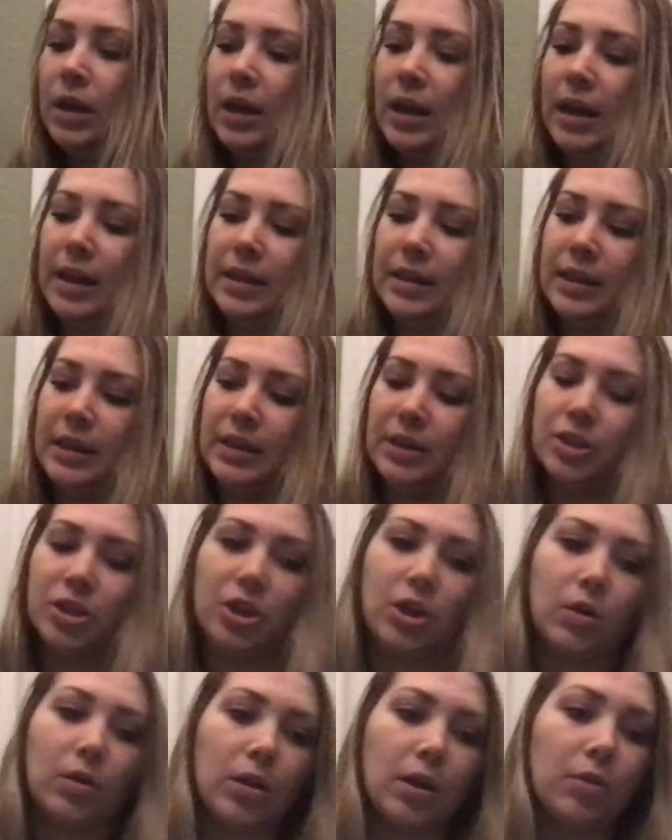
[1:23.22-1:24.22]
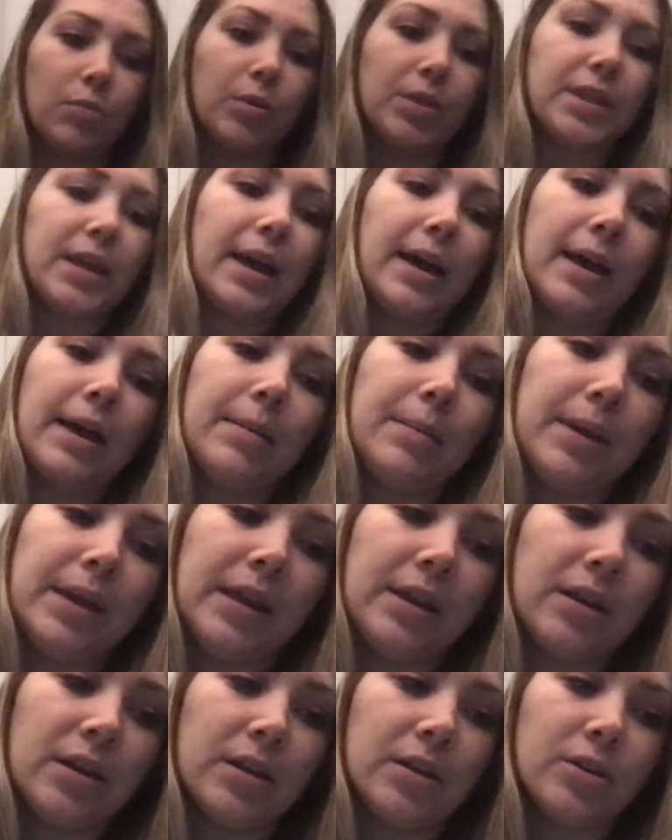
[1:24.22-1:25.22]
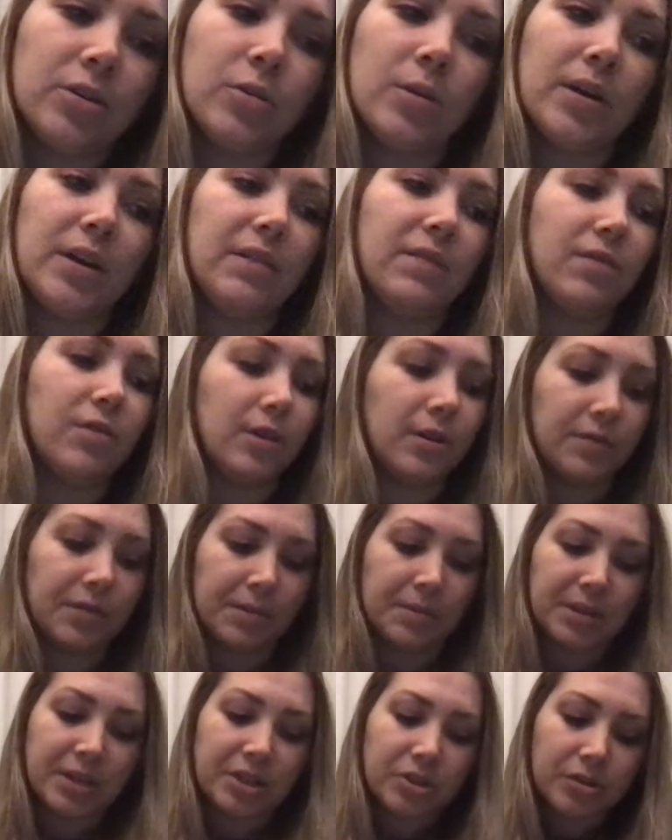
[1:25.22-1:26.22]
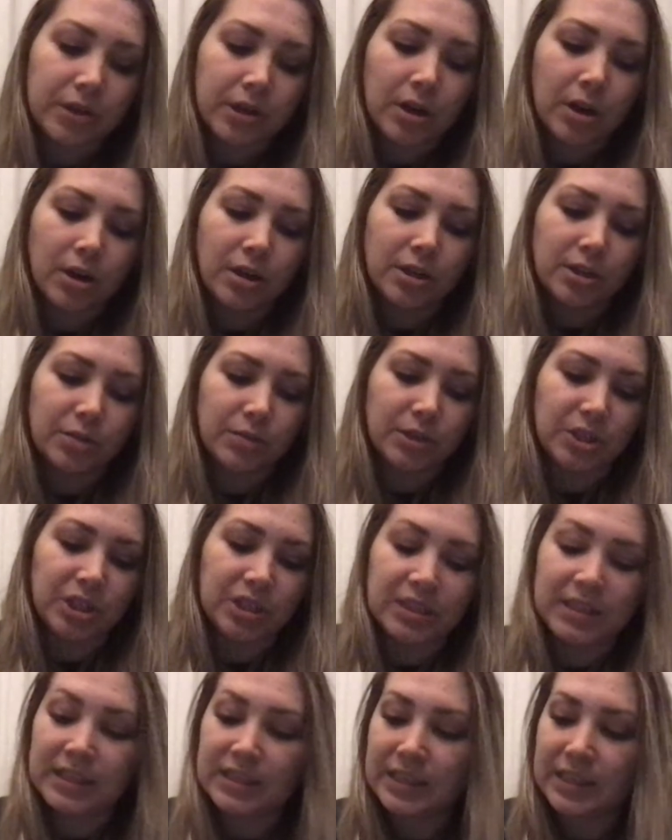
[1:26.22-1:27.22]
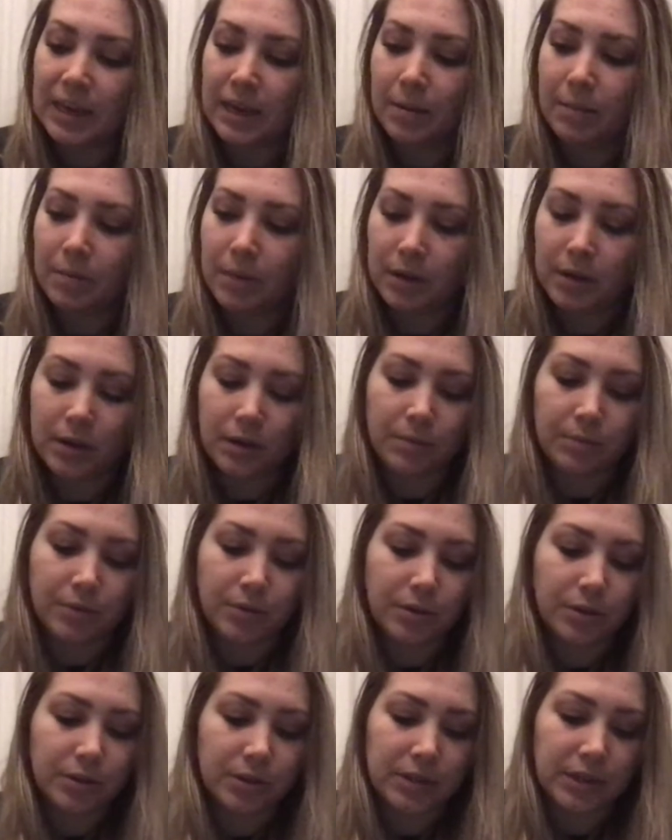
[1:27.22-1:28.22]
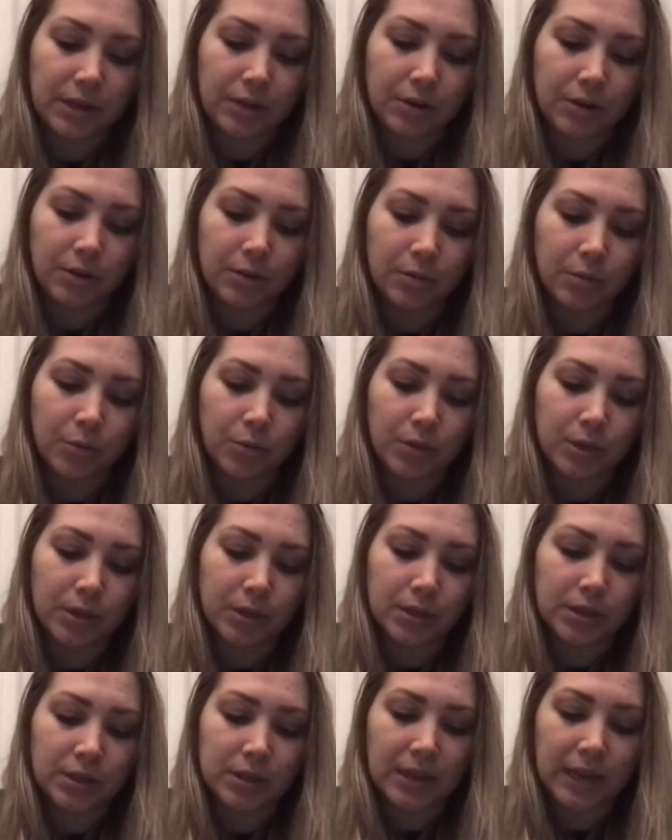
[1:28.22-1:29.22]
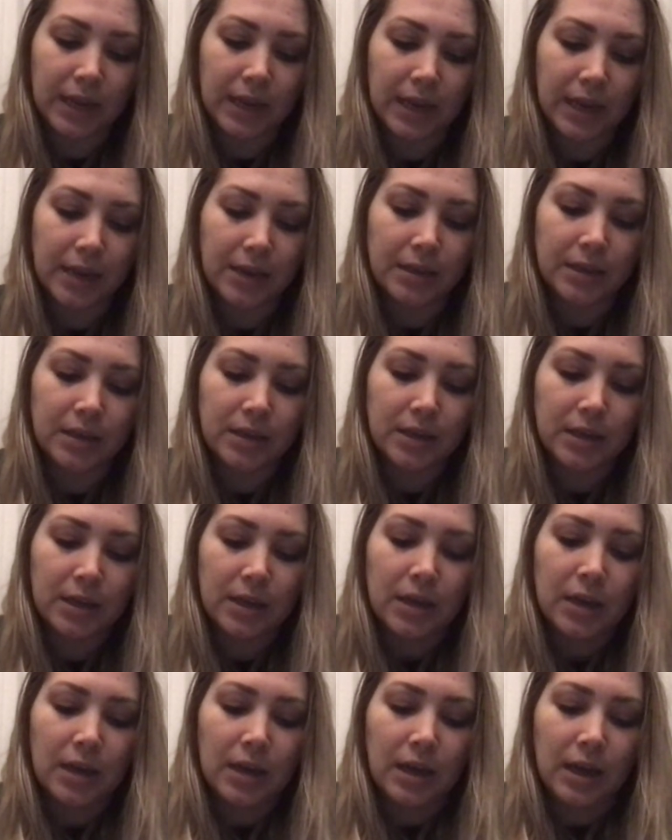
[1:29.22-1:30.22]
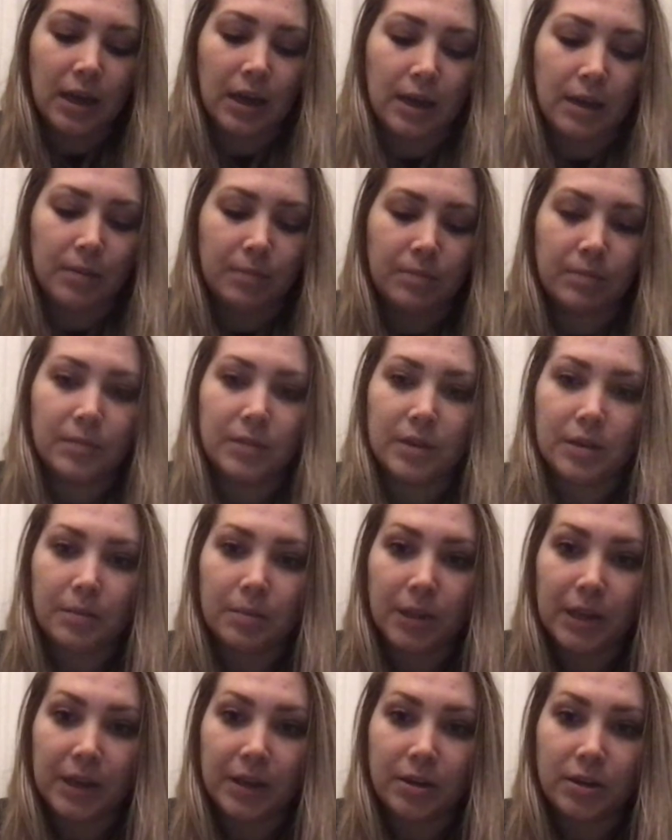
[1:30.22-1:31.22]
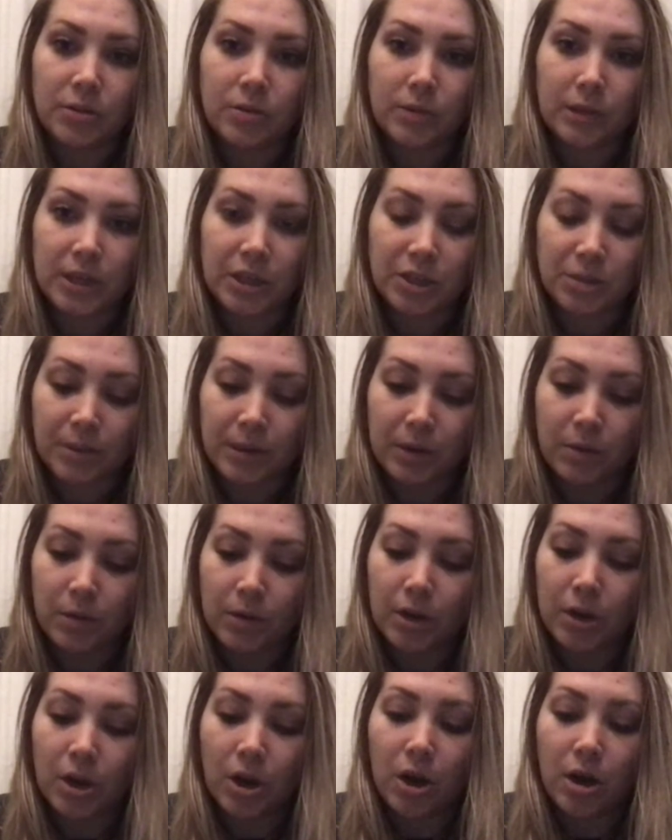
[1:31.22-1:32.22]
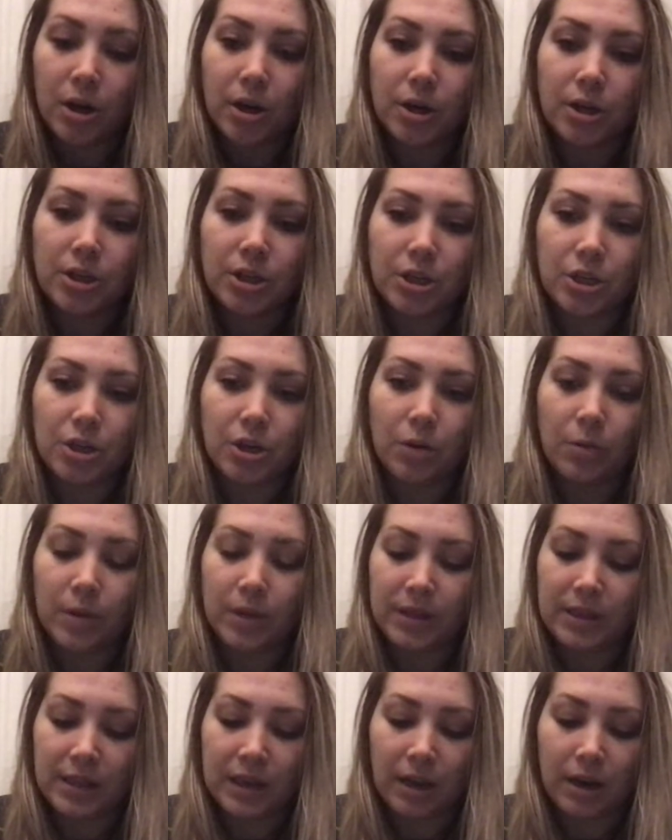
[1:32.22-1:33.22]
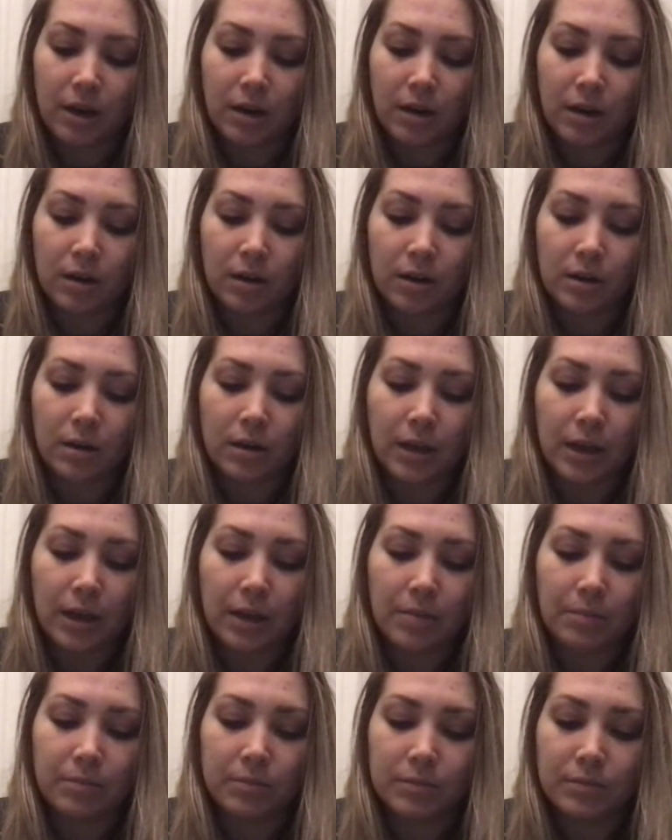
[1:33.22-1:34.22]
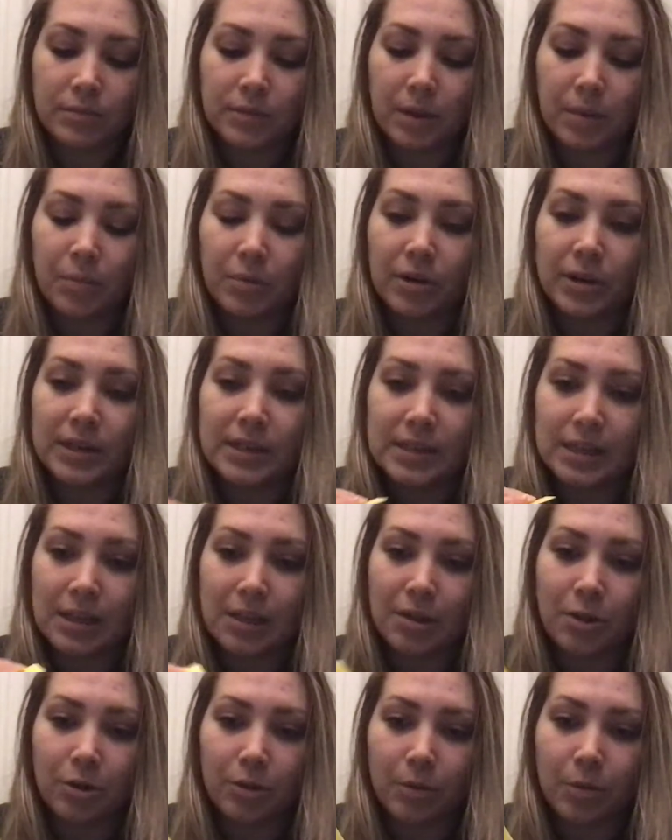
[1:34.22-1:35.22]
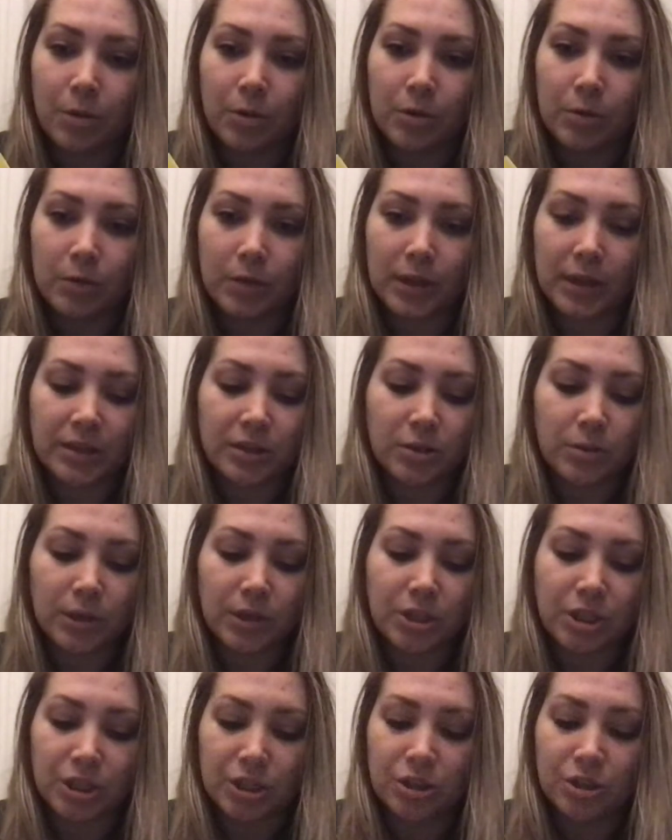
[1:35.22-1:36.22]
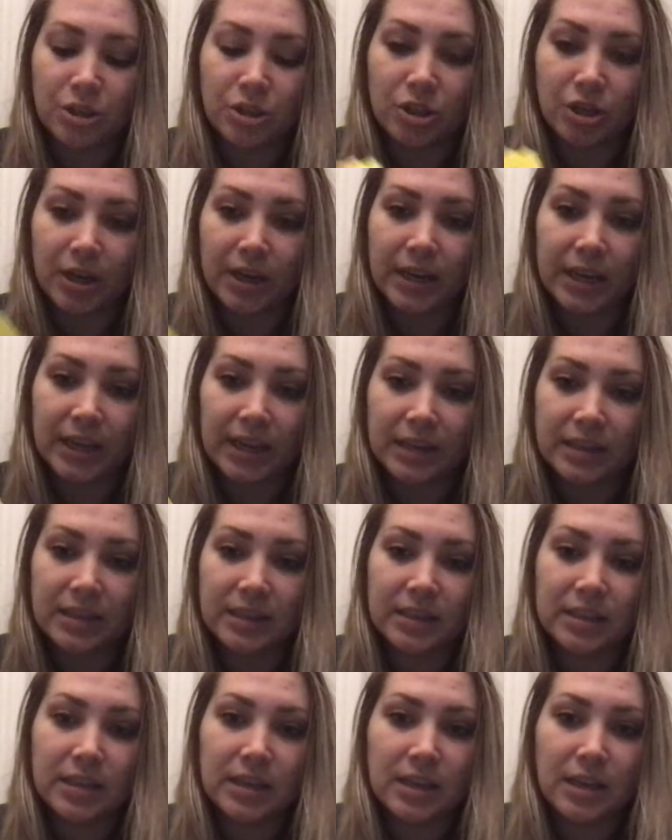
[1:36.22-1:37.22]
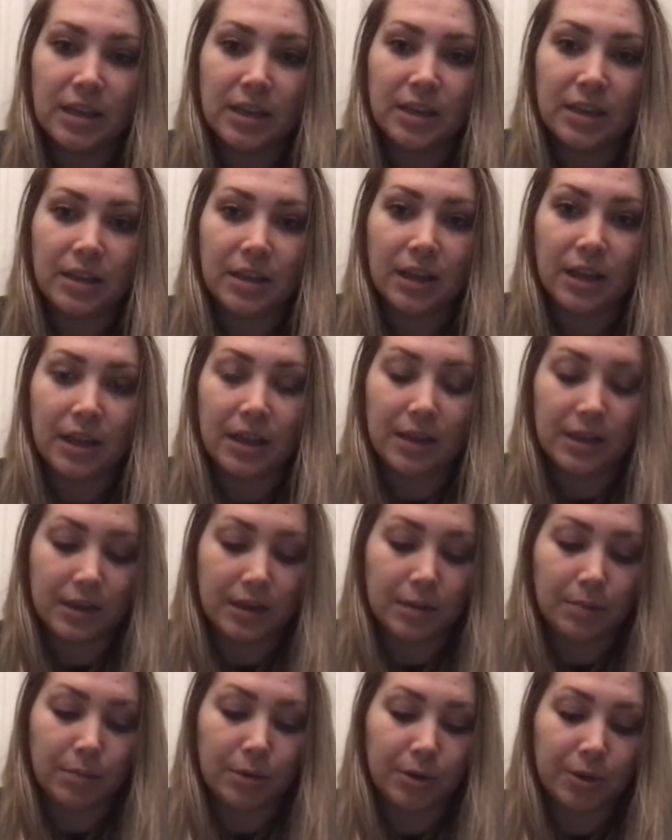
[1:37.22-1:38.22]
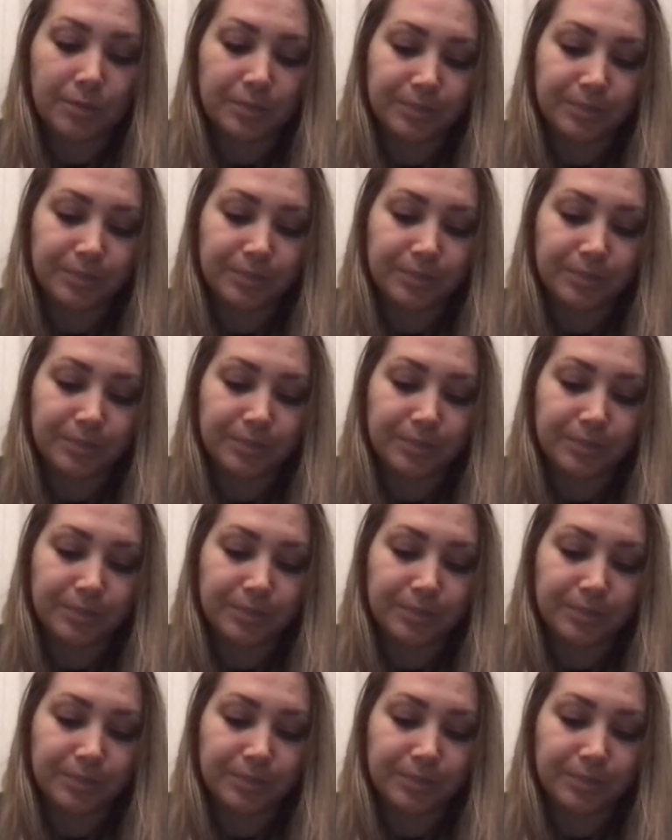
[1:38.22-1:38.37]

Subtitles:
And then to go along with that, I made 24 of the mystery cards, which is the same numbers that are on the boards, and the players will each pick one card to know what their number is, and then their opponent will ask questions to try and guess the number.